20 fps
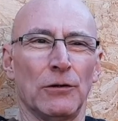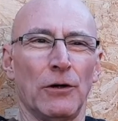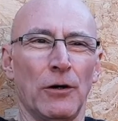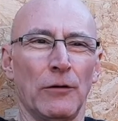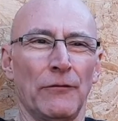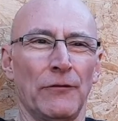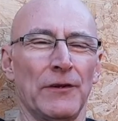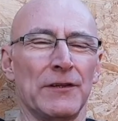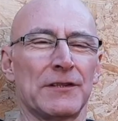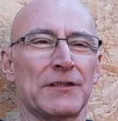
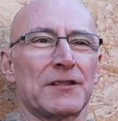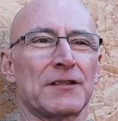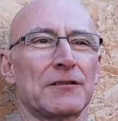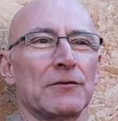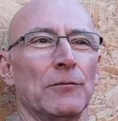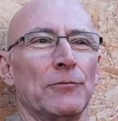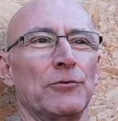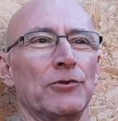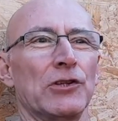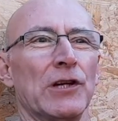on this
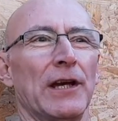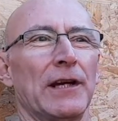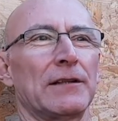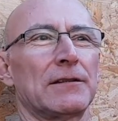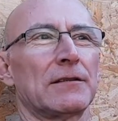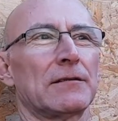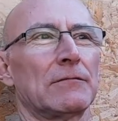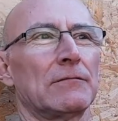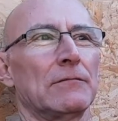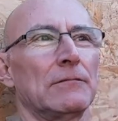
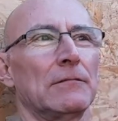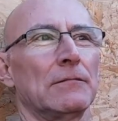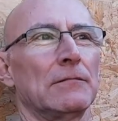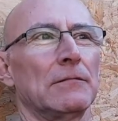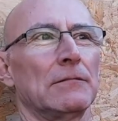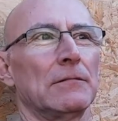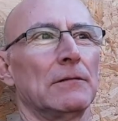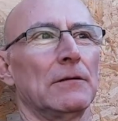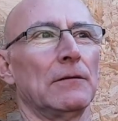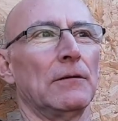subject
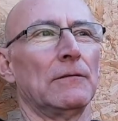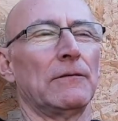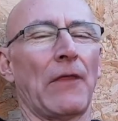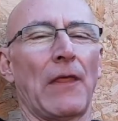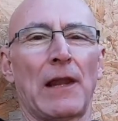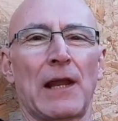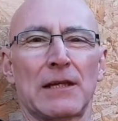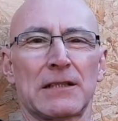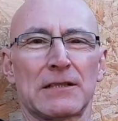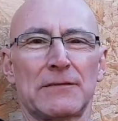over the
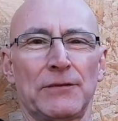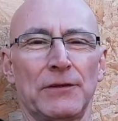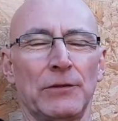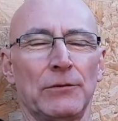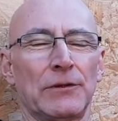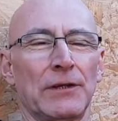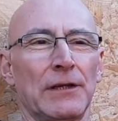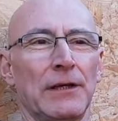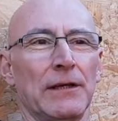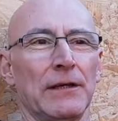last few
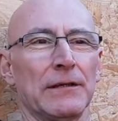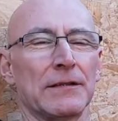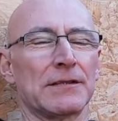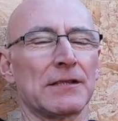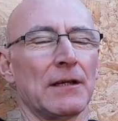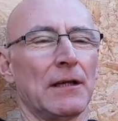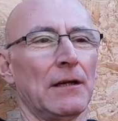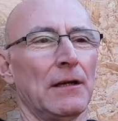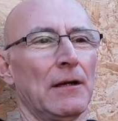days,